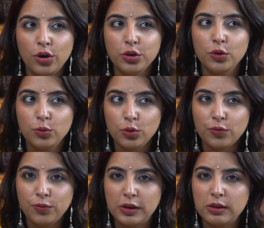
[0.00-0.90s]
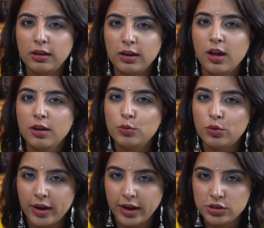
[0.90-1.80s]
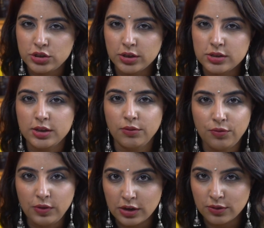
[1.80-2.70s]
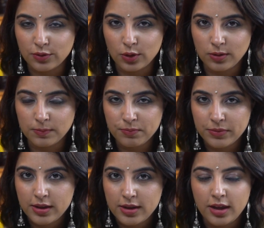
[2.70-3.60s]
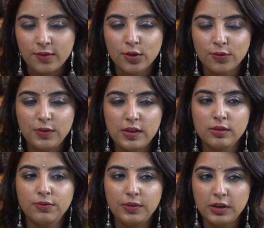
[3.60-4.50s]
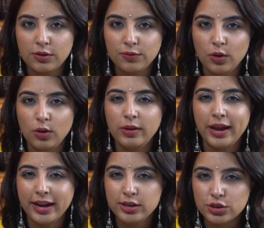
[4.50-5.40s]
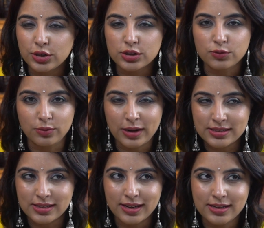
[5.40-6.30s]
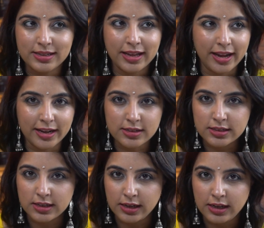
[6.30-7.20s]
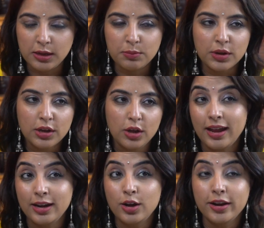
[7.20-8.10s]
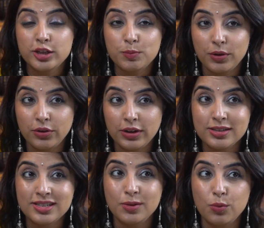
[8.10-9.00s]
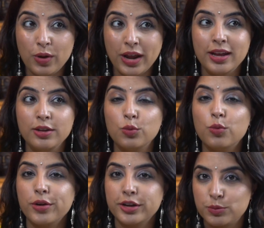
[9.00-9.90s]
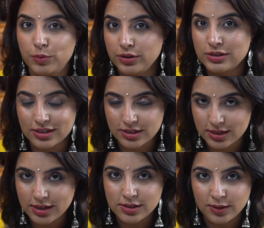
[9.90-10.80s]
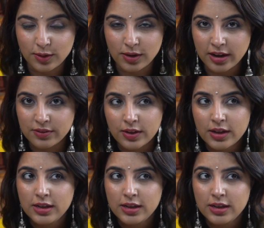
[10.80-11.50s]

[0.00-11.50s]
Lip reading: you feel a lot more anxious and fearful? If you feel fearful, anxious, restless, can't sleep, and not experience the way you want to experience success in your life,